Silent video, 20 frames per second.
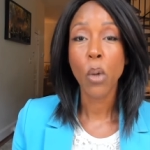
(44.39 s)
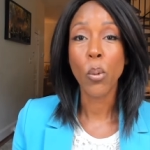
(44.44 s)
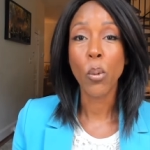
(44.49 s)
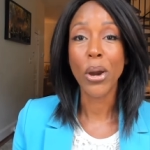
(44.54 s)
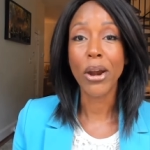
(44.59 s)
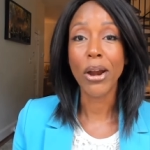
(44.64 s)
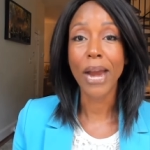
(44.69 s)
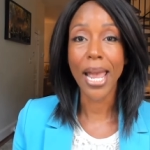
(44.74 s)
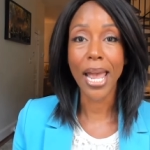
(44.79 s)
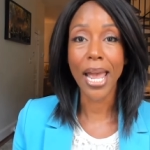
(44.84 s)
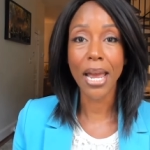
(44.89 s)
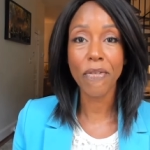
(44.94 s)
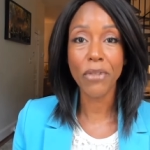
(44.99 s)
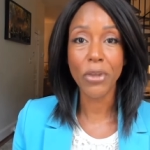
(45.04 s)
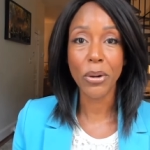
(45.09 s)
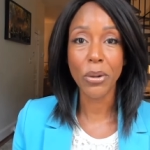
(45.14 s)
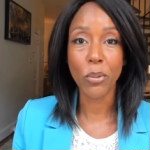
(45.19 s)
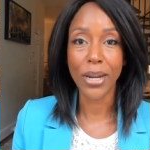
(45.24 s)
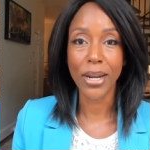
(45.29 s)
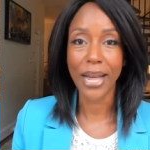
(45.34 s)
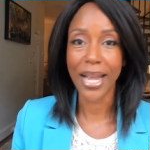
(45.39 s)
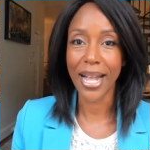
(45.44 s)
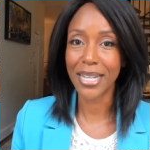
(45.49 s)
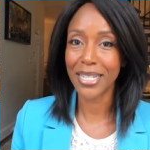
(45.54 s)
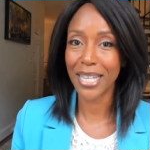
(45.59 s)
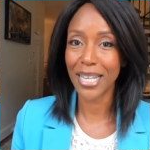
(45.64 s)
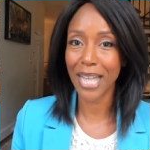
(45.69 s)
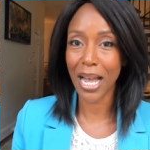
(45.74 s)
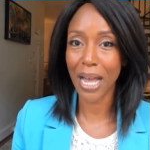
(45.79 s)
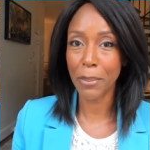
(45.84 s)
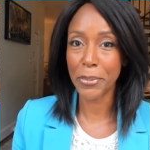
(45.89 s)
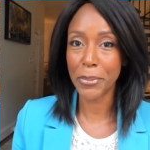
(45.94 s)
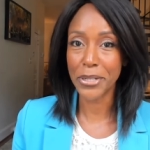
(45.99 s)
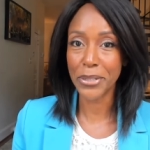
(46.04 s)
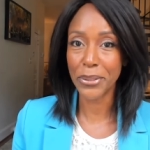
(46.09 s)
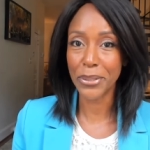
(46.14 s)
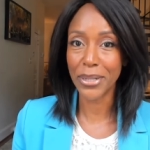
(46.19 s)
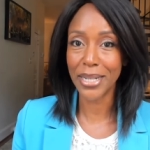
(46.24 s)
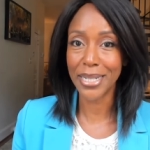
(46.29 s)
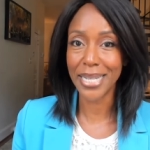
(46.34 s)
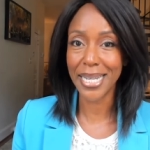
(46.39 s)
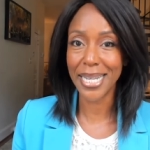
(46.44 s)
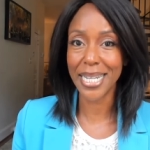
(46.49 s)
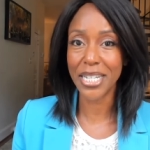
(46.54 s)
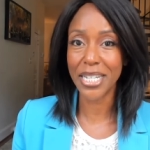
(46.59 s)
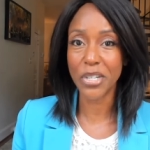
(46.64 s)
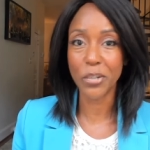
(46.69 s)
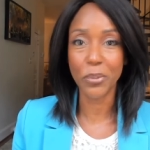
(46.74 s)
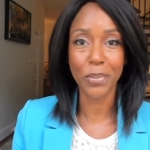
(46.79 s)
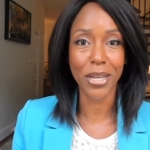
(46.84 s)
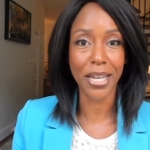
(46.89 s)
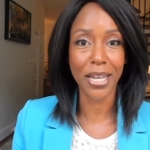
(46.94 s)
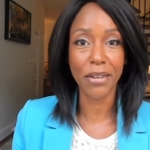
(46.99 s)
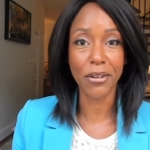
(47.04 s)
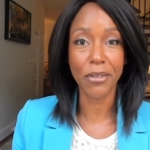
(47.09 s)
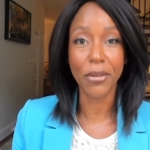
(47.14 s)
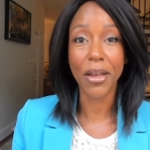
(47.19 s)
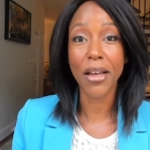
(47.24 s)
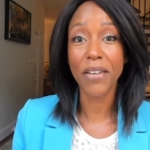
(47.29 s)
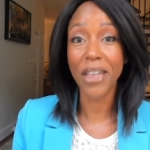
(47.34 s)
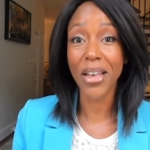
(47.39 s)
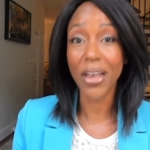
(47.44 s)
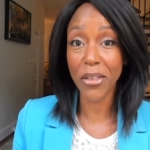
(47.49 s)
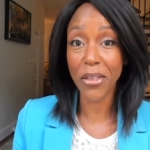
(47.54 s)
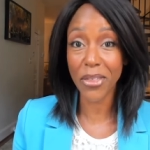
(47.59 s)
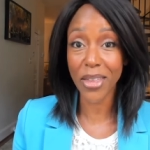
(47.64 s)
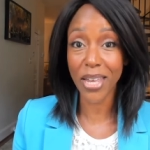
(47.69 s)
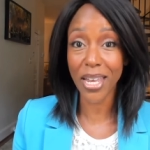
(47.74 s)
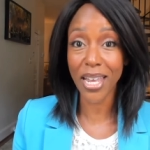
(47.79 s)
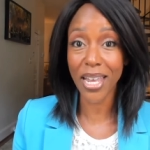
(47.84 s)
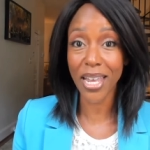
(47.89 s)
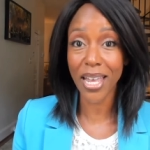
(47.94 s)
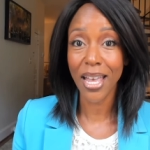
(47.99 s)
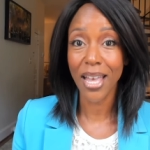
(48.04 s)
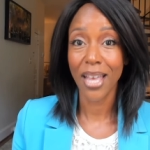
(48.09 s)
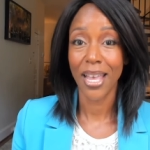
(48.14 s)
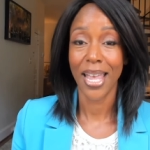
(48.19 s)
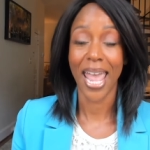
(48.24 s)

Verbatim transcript: where everyone has the opportunity to be healthy